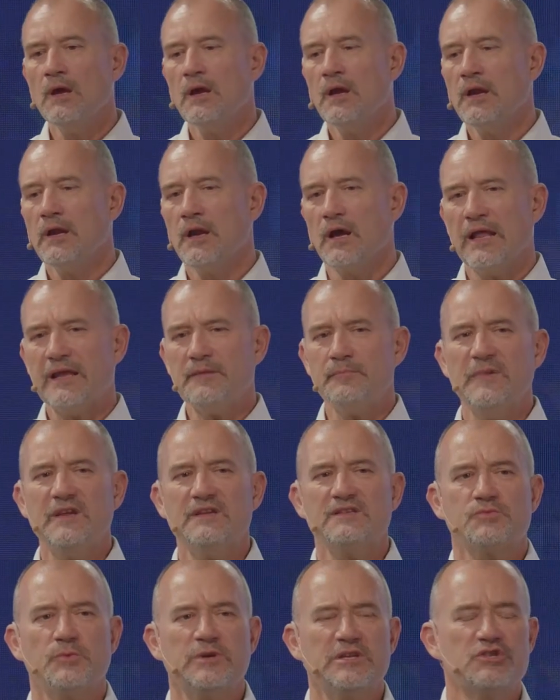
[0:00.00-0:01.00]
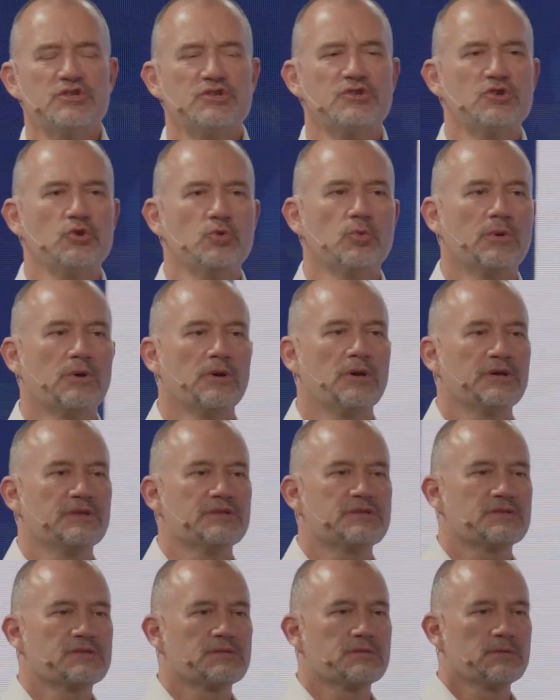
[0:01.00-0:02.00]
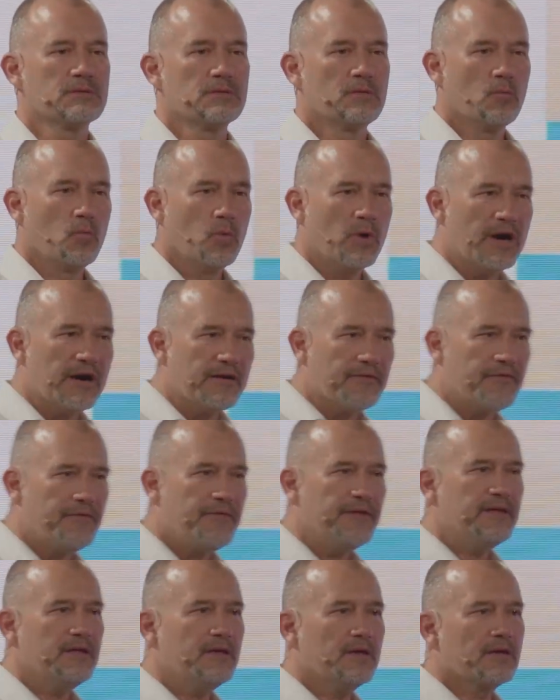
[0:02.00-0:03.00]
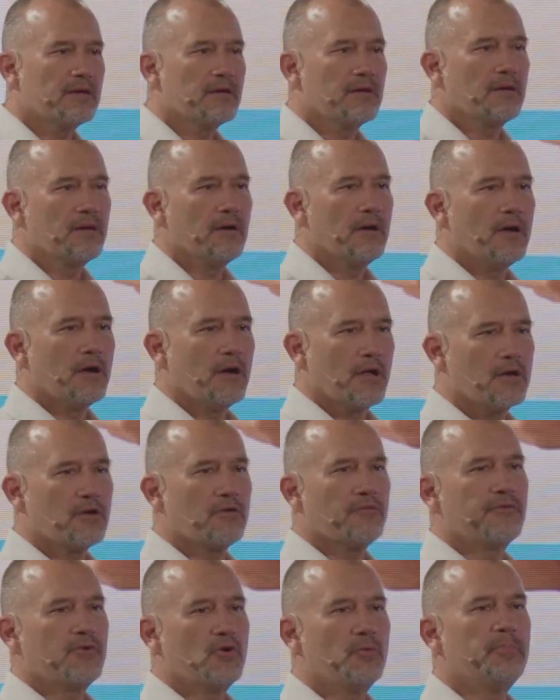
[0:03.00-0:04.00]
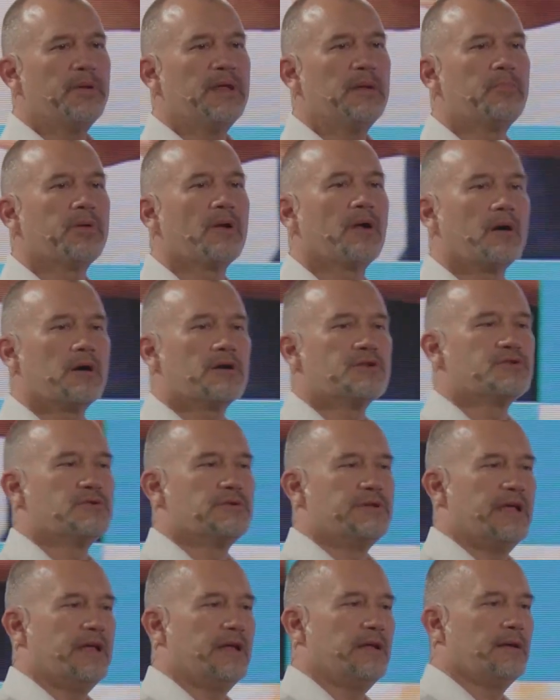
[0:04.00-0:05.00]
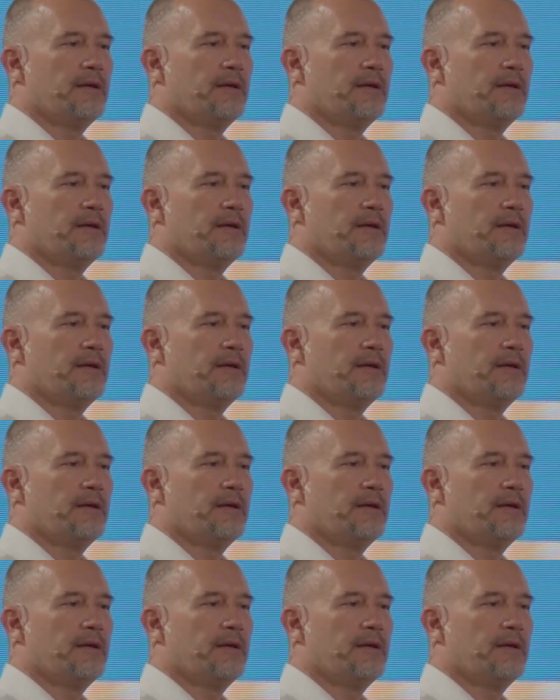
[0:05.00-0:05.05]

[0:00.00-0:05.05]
Now let me switch towards where I think a lot of your people are today.